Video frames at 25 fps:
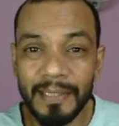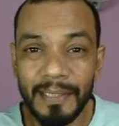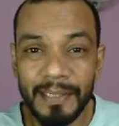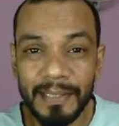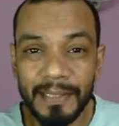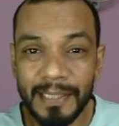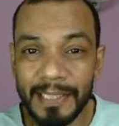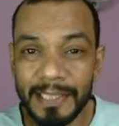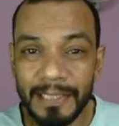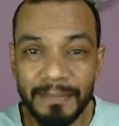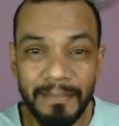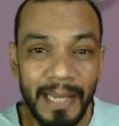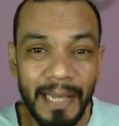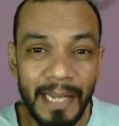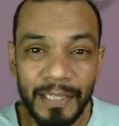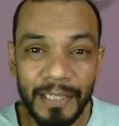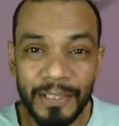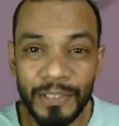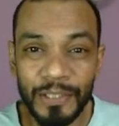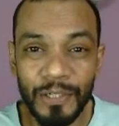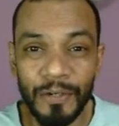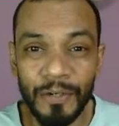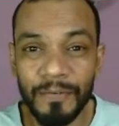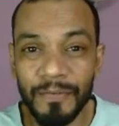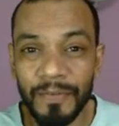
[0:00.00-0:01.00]
the smells
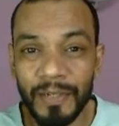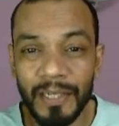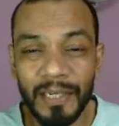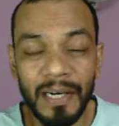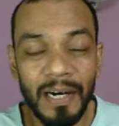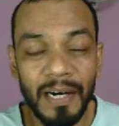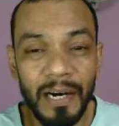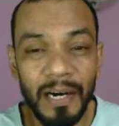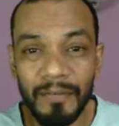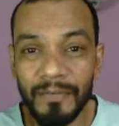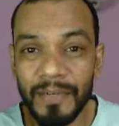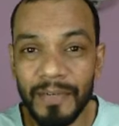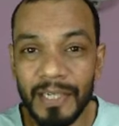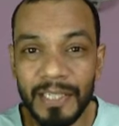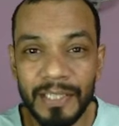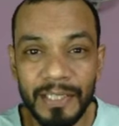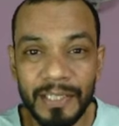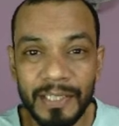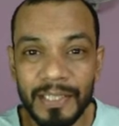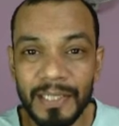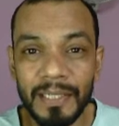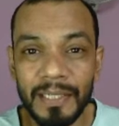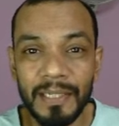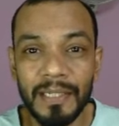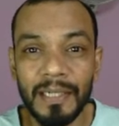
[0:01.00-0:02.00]
of
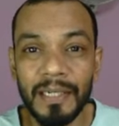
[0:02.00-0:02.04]
harvest,